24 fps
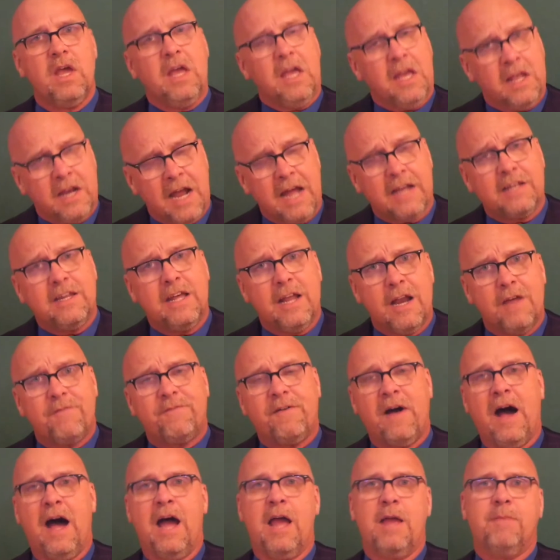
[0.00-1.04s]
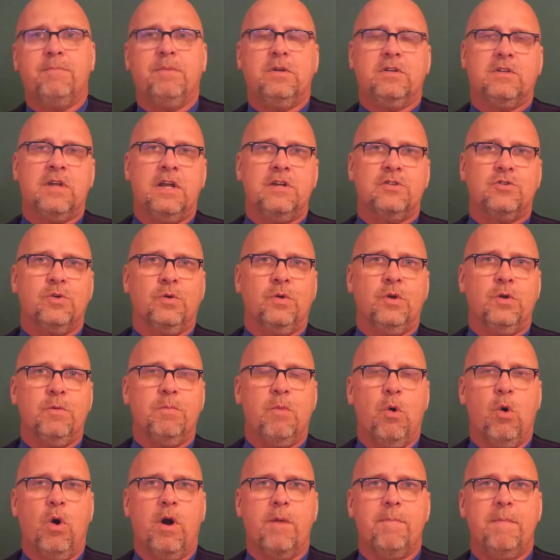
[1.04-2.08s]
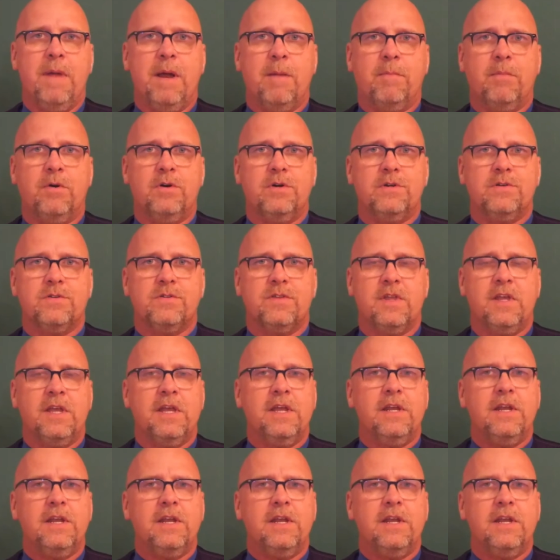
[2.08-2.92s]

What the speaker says: In identifying potential new board members, the